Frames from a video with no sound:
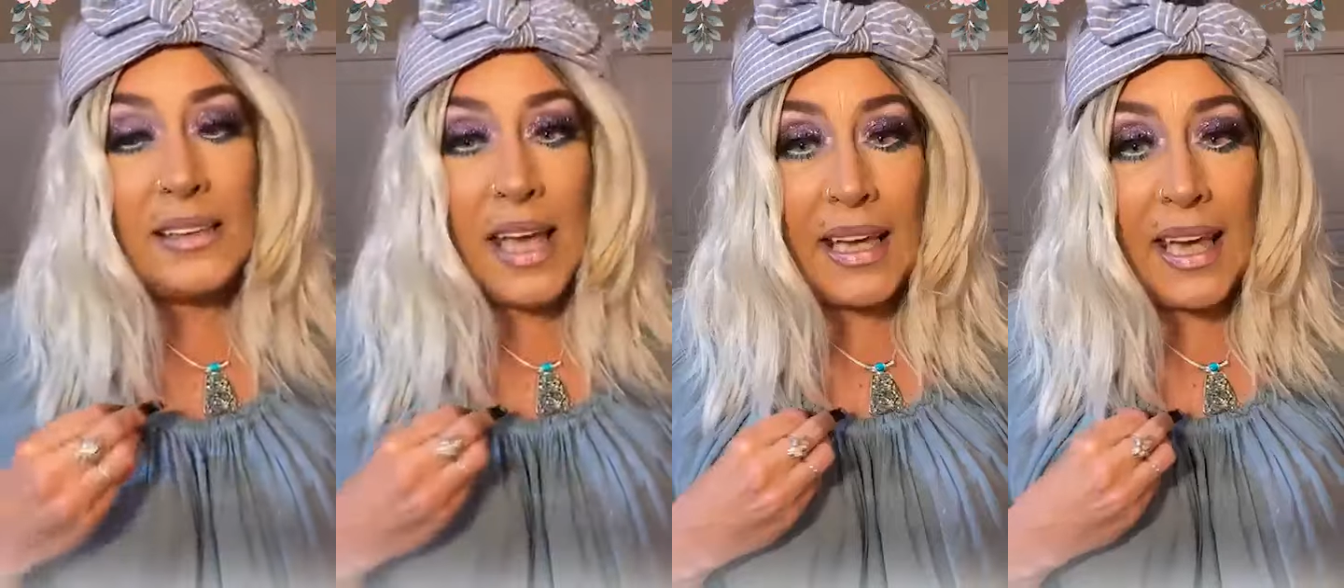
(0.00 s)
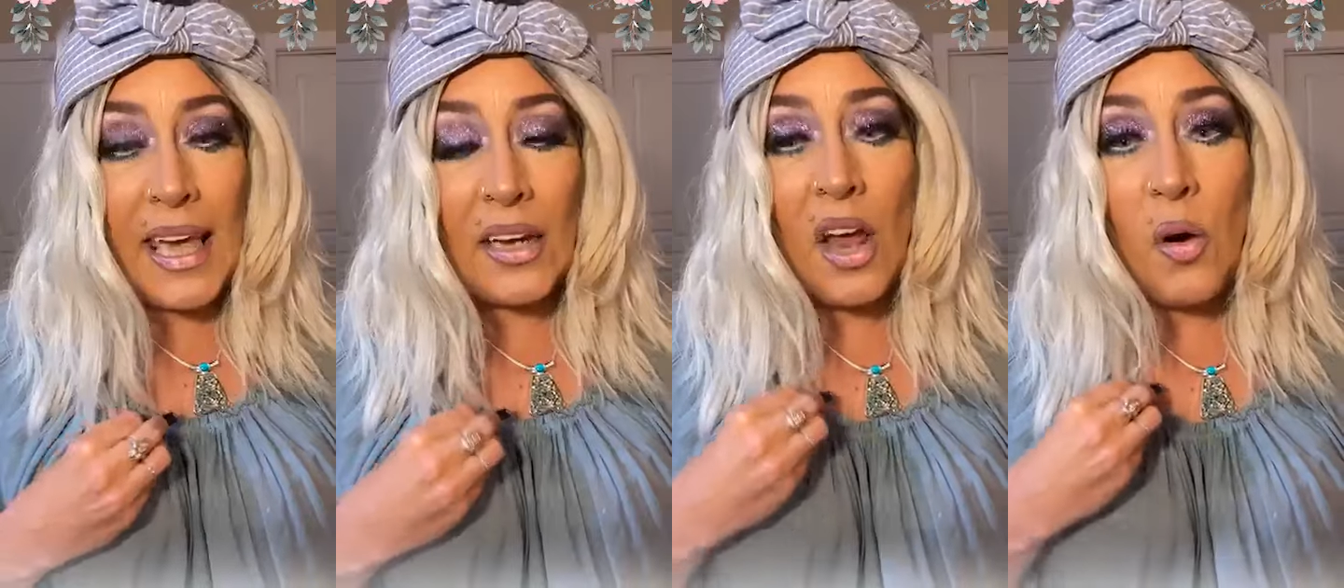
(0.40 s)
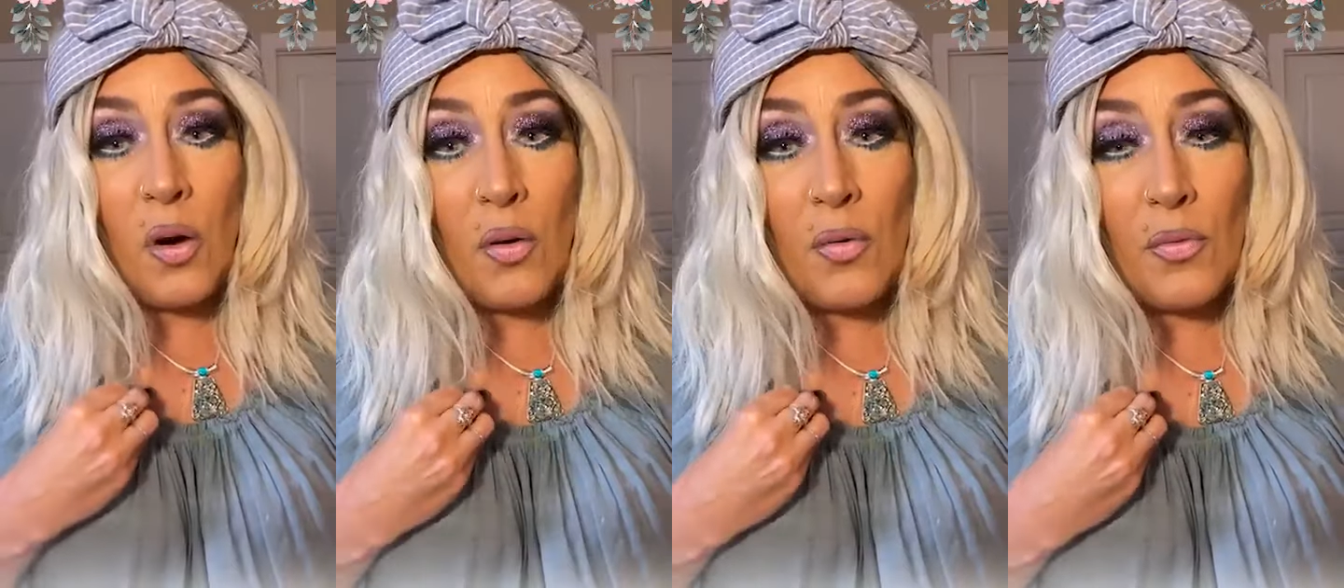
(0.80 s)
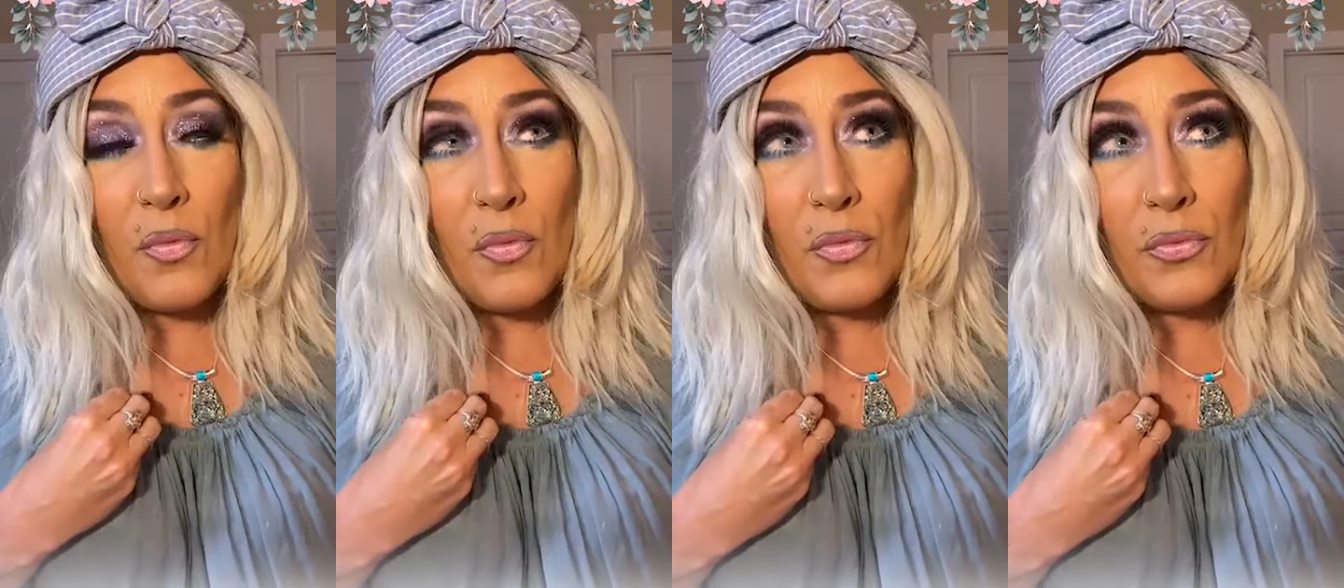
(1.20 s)
Dianne
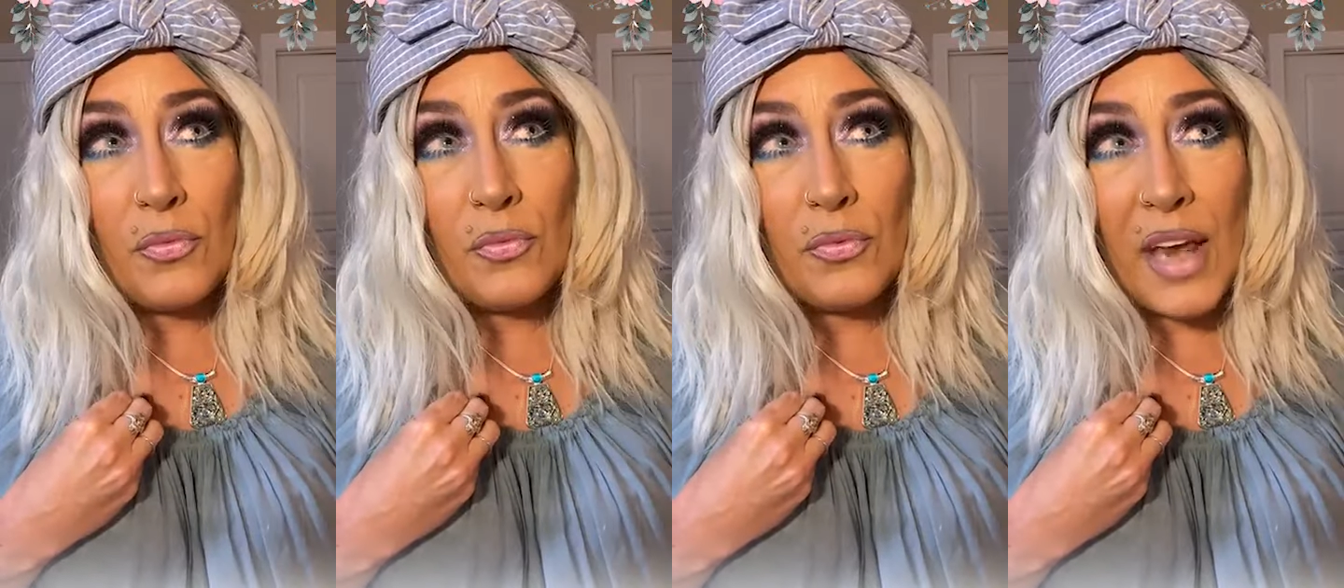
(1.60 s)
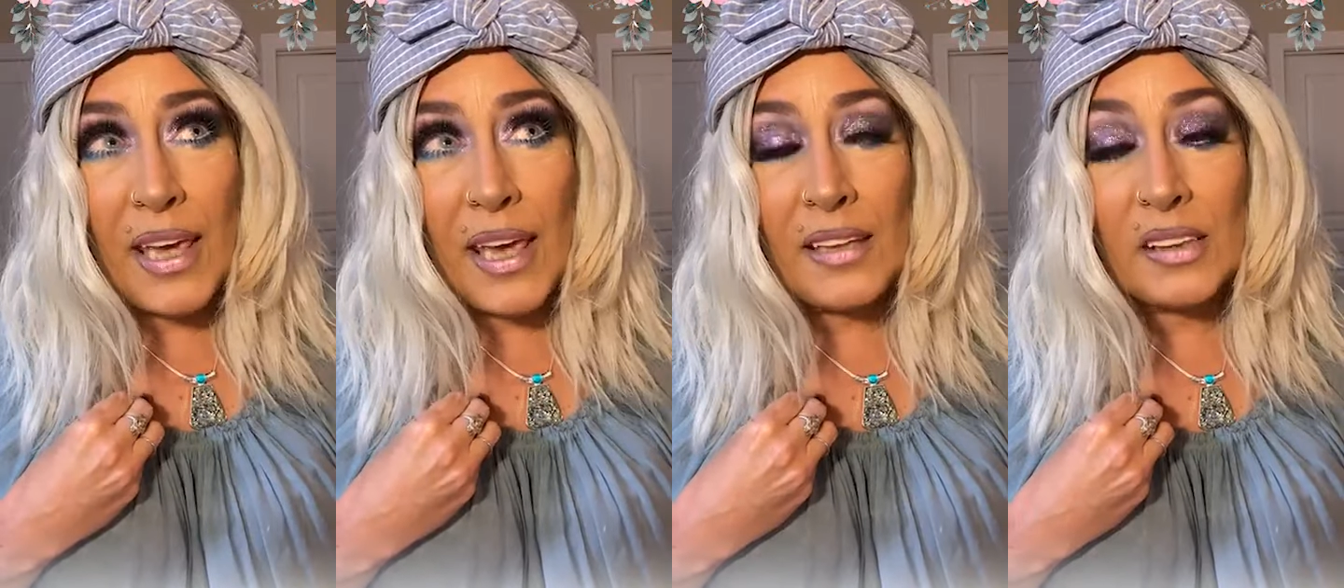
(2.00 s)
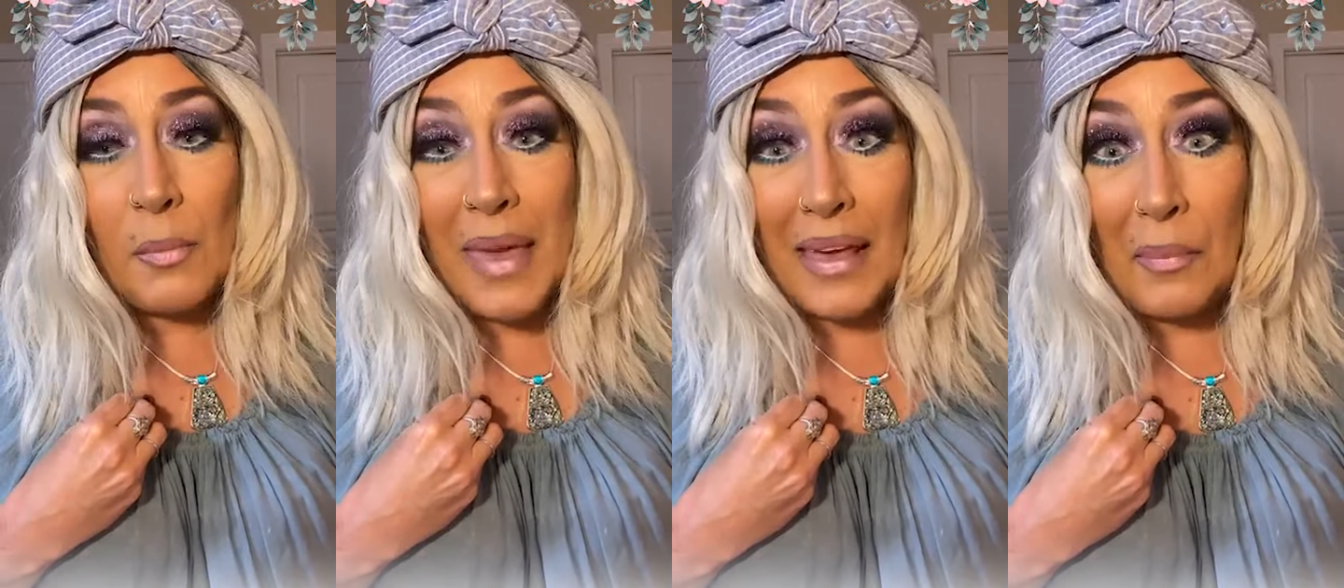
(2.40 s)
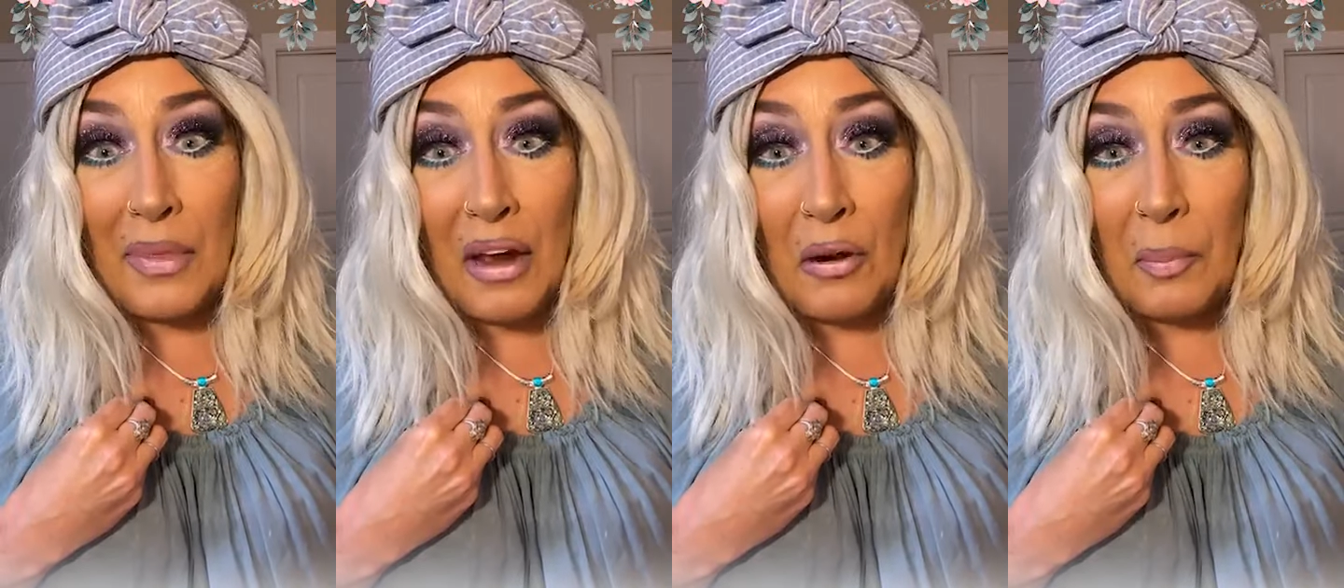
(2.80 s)
Dianne's makeup
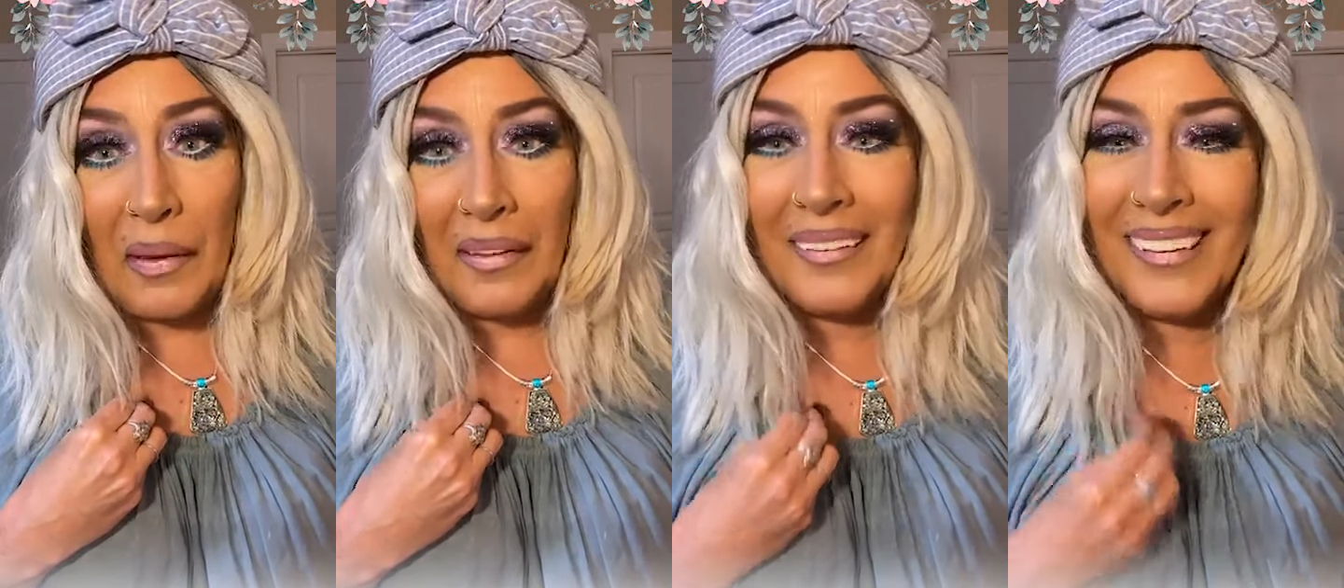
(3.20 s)
therapy.